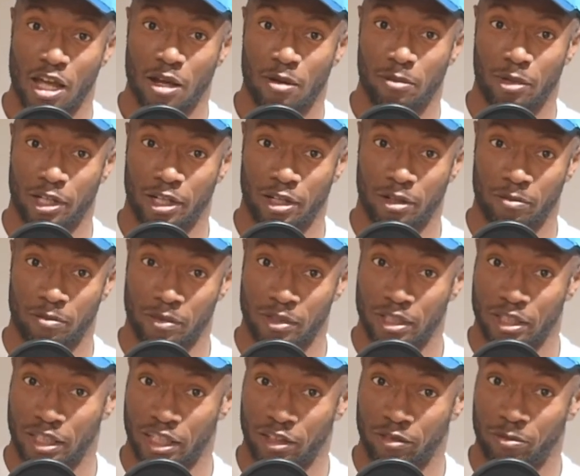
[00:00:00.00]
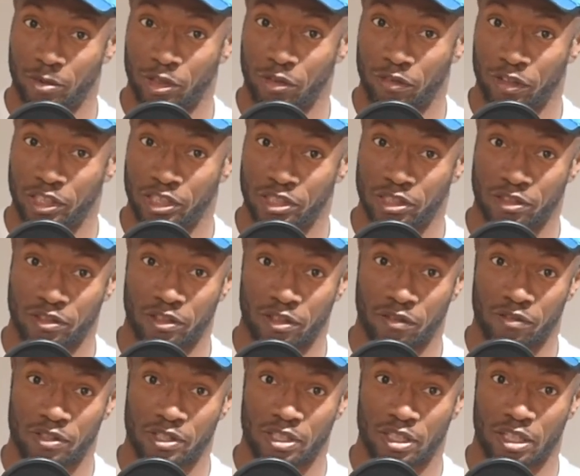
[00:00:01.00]
But they've been gracious
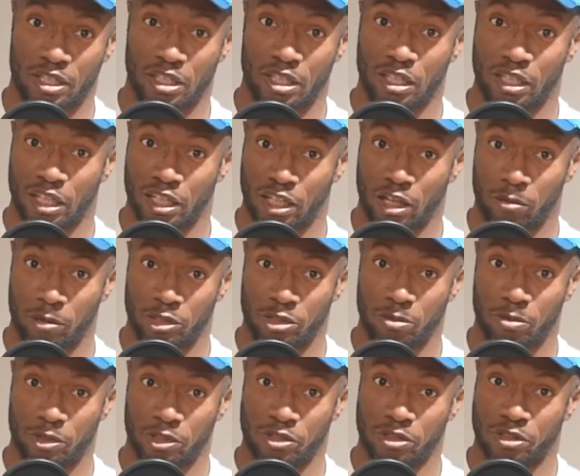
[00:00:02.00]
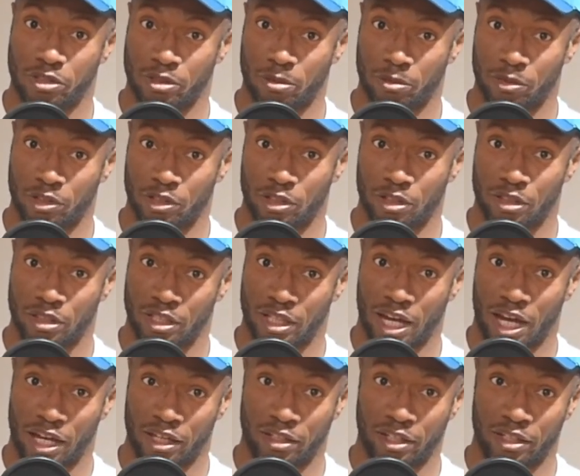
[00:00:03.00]
enough to allow me to put some of the
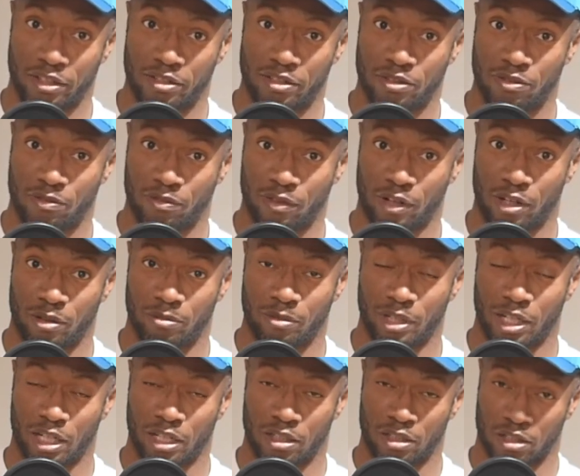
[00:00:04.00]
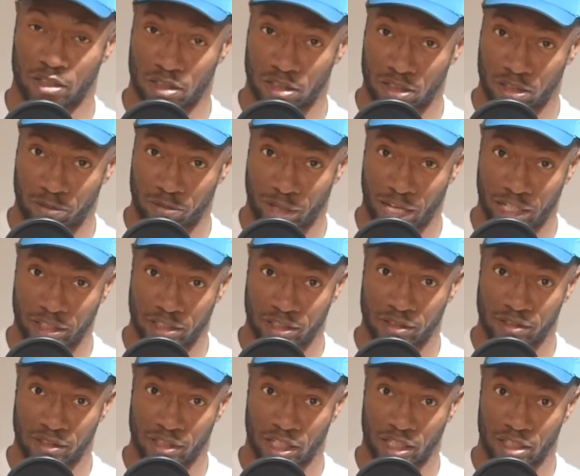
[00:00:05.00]
highlights from the
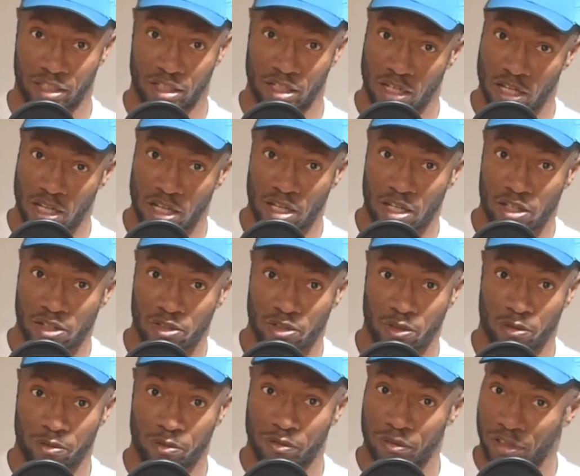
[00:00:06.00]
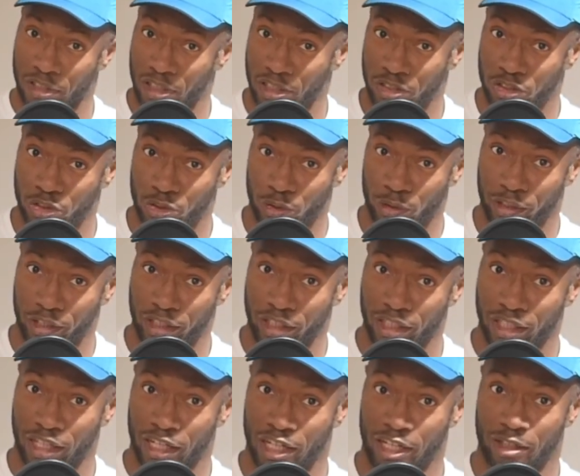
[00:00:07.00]
matches, and so enjoy.
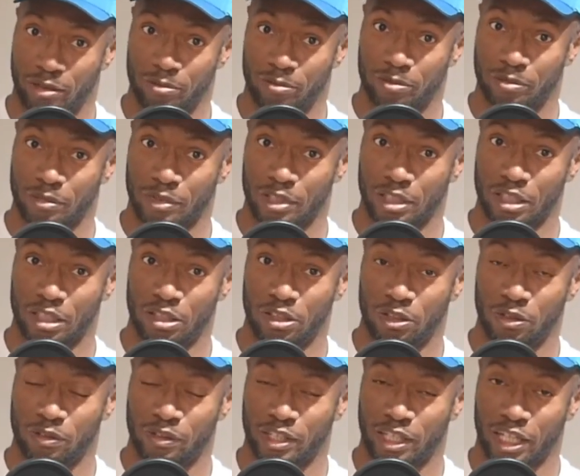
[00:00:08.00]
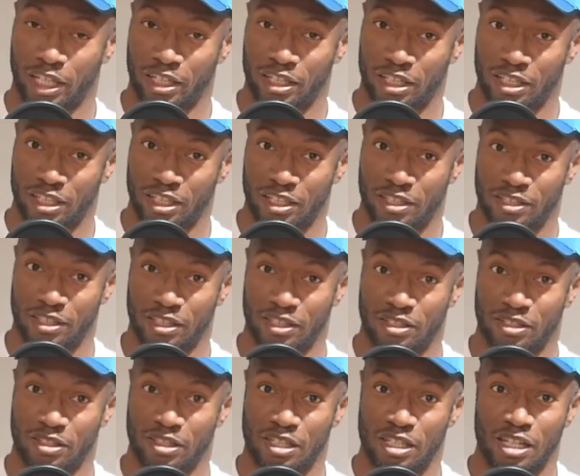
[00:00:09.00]
Note that this
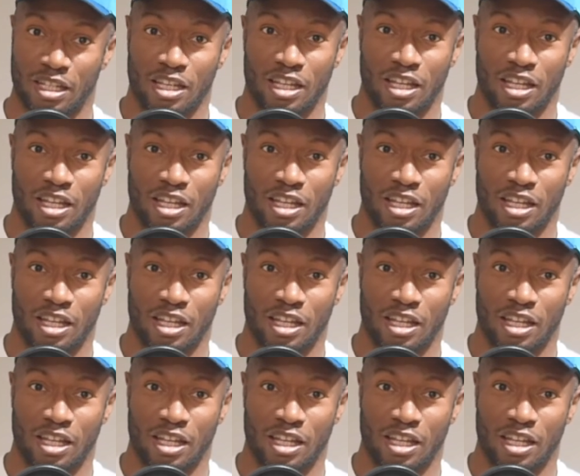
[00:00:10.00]
is